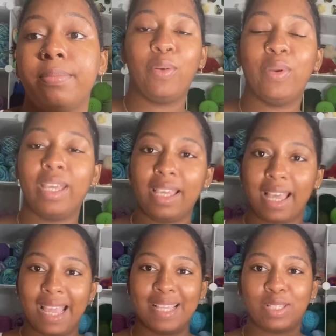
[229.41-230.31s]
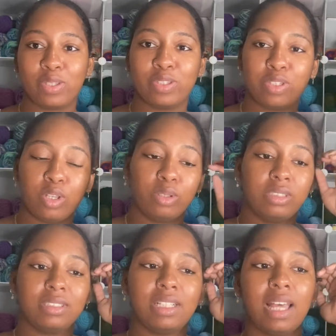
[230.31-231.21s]
Okay guys, so
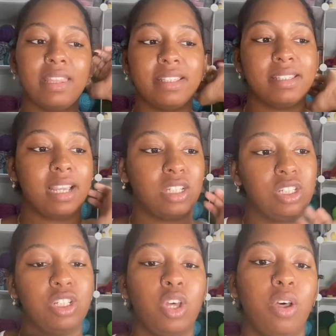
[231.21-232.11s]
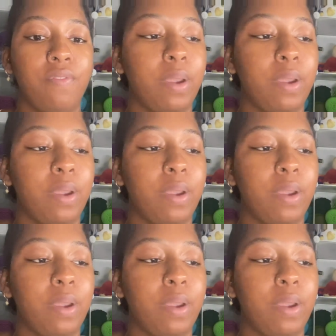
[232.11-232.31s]
to start this section off,